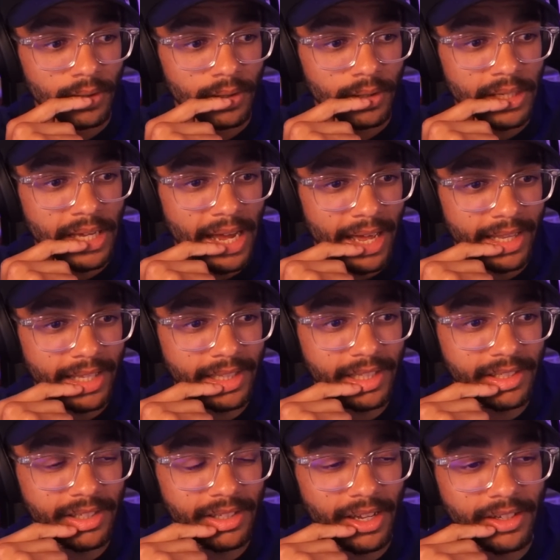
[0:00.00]
Yeah, I think
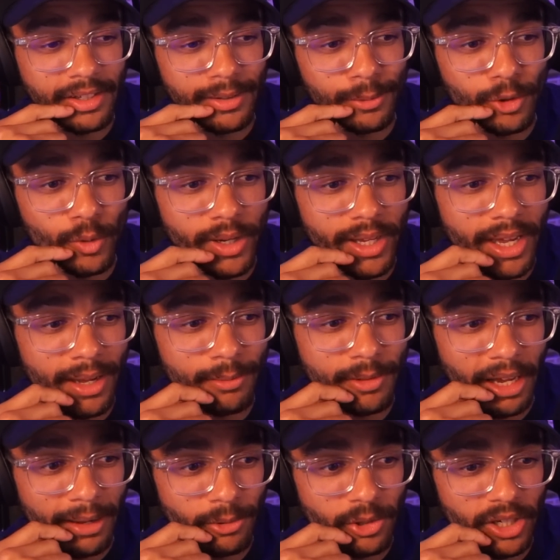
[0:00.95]
this is like some Squid Game
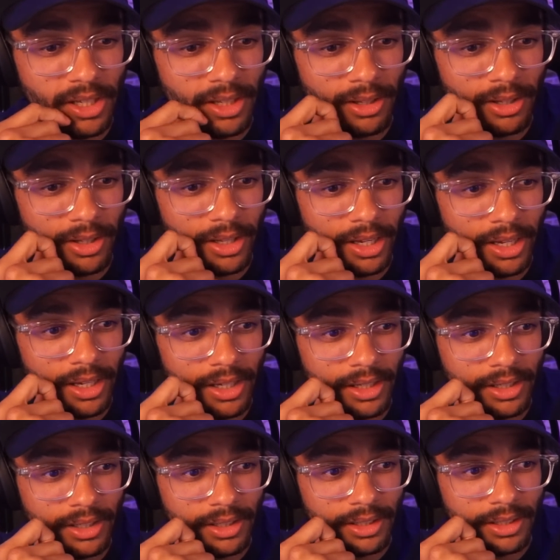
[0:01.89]
type shit that
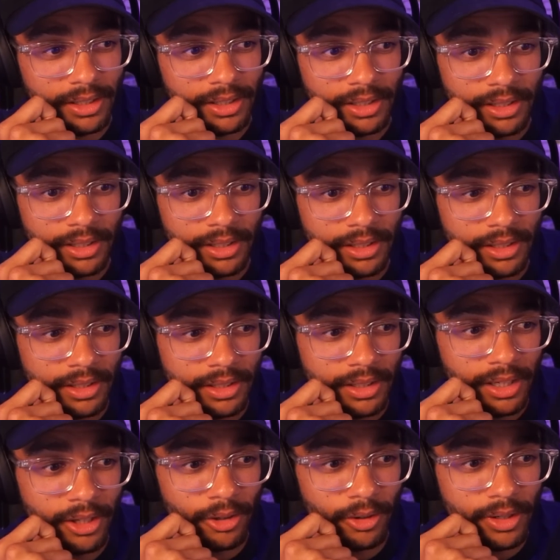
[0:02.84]
they
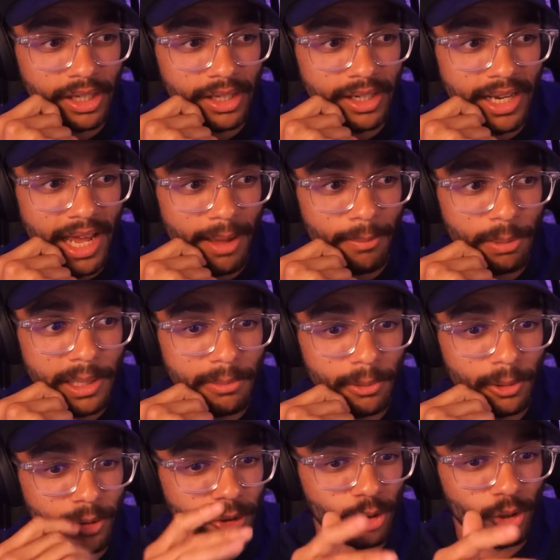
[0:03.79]
either kidnap
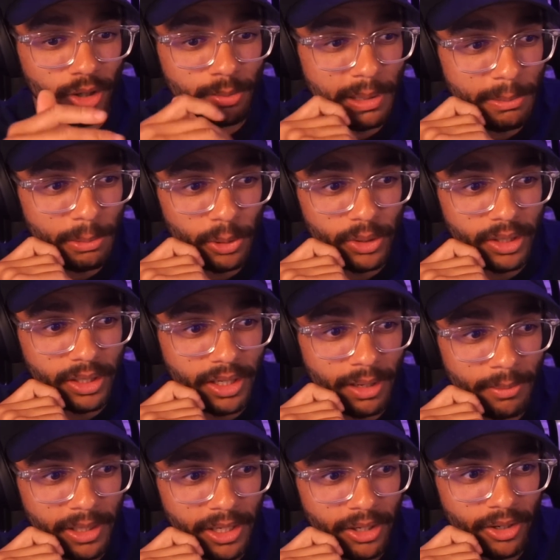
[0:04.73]
people or trick people into
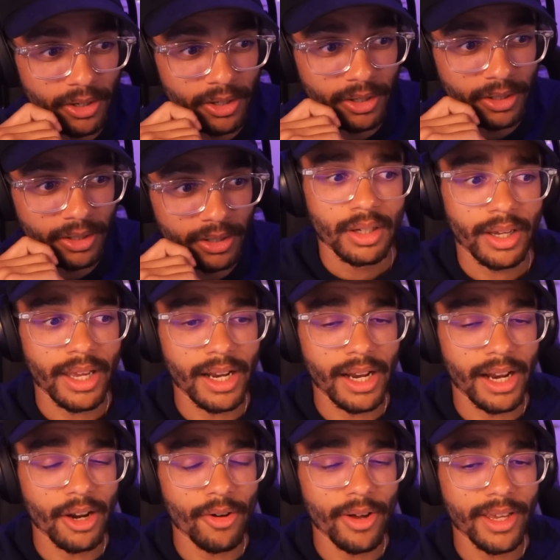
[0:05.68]
coming here. Again,
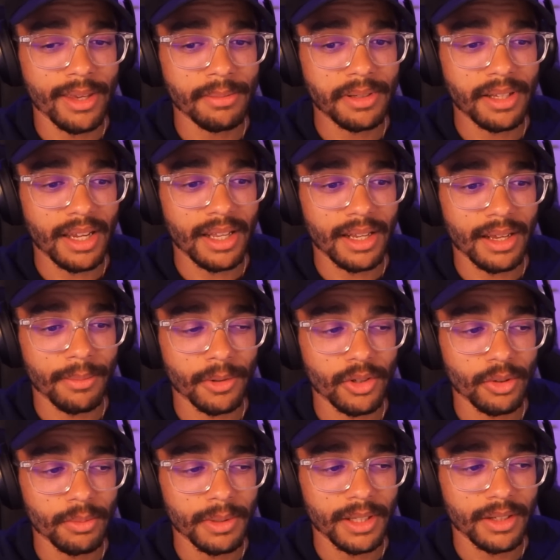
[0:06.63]
I know I keep saying it. I'm
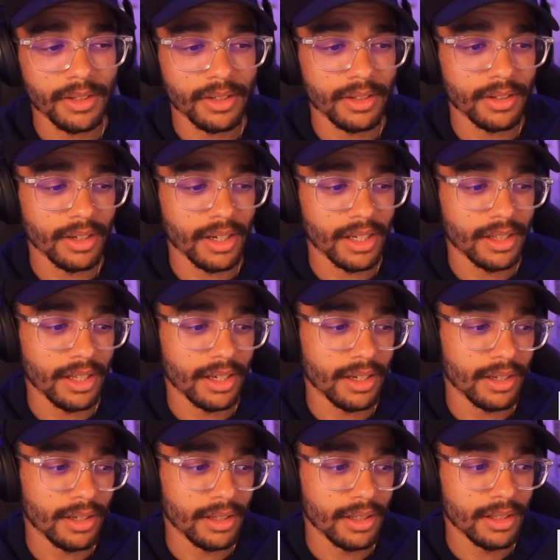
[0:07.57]
assuming this is like
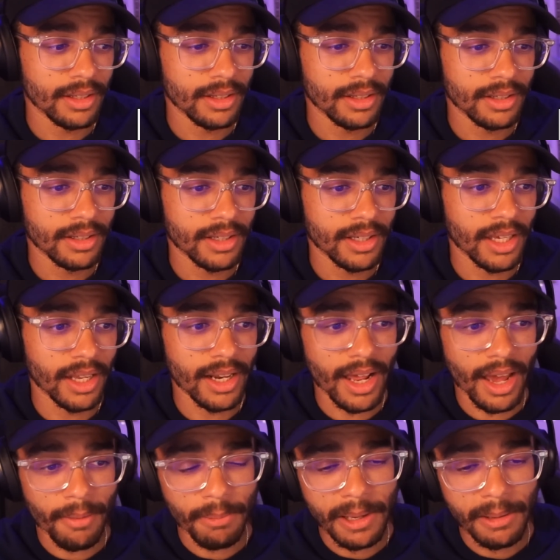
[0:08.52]
they
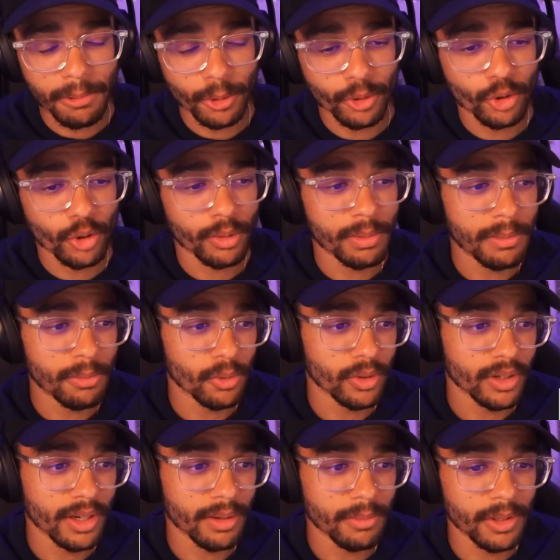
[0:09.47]
kidnap people or trick people
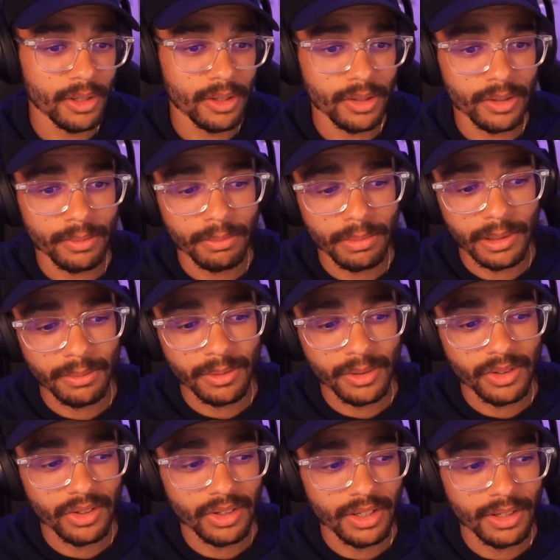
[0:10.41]
into coming here, put them to
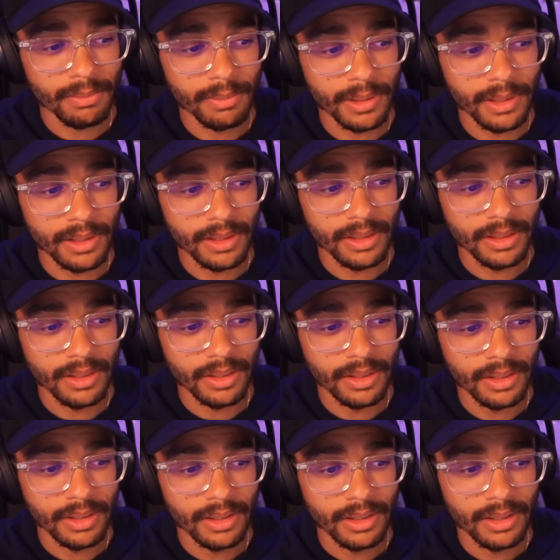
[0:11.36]
sleep, and
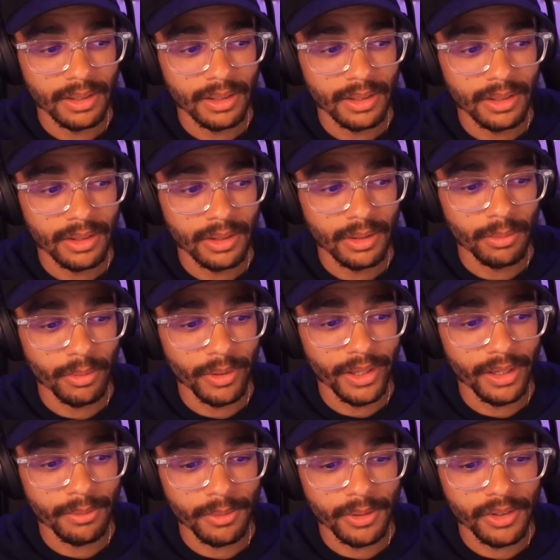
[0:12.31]
they're
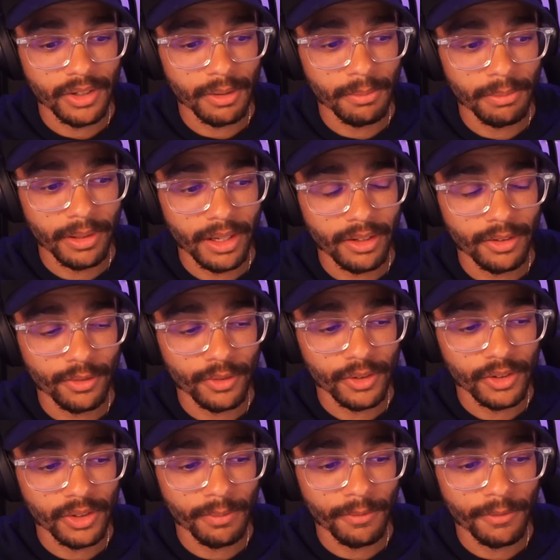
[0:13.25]
bringing them to some place for
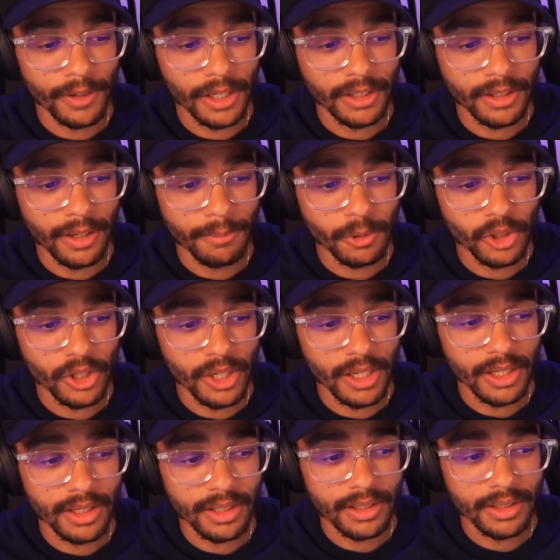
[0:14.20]
some fucked up shit.